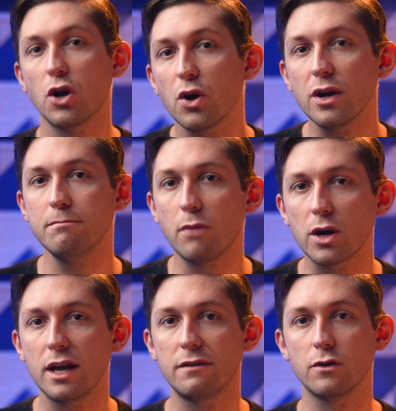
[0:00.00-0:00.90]
current
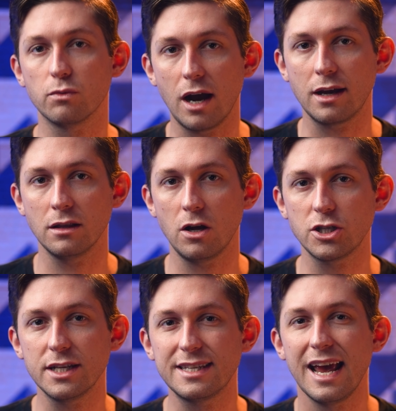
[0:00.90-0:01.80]
market for rocket
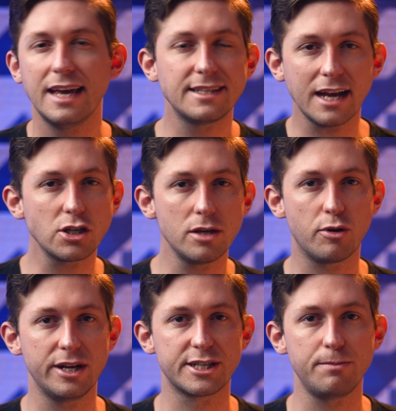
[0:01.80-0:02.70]
launches is actually
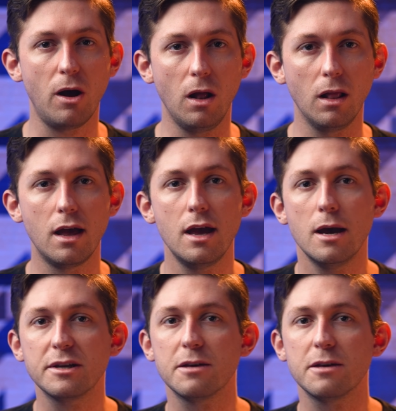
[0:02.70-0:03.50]
pretty small, but